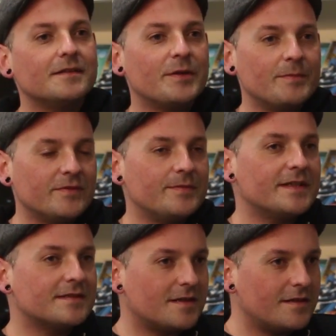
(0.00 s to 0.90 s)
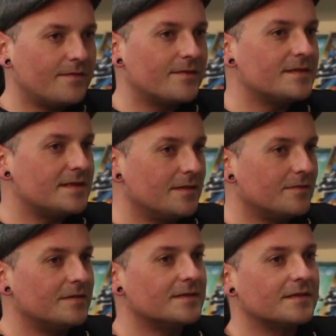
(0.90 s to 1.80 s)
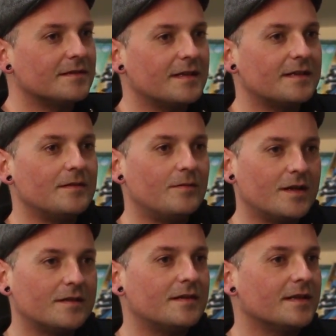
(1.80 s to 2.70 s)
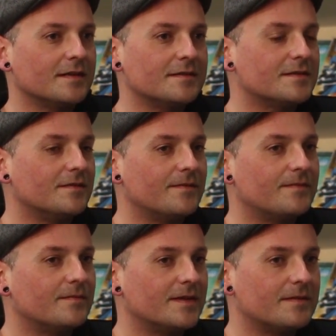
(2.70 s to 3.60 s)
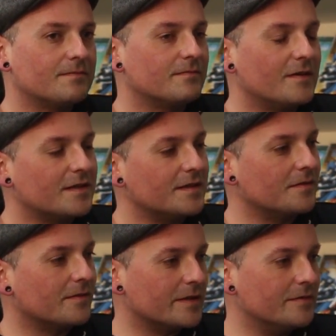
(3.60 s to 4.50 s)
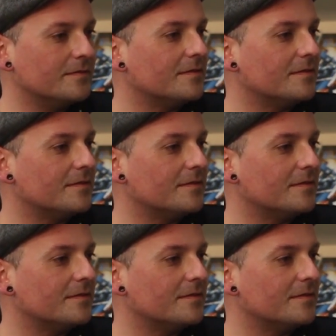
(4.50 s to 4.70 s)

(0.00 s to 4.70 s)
people will be excited for the sequels, and they'll want like stuff with Rocket and Groot,